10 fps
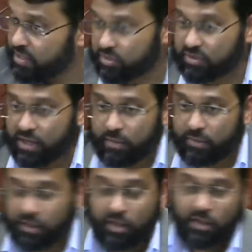There's going to
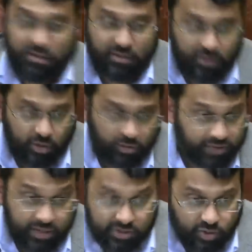be, you know,
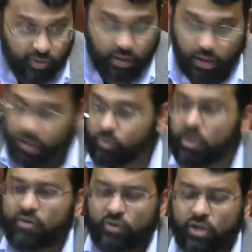things going on,
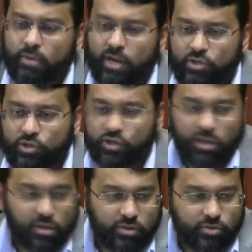whatever you can imagine,
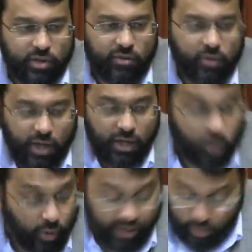jugglers, whatever,
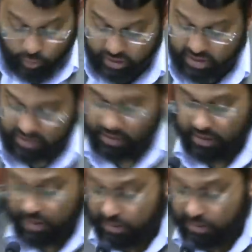going and witnessing.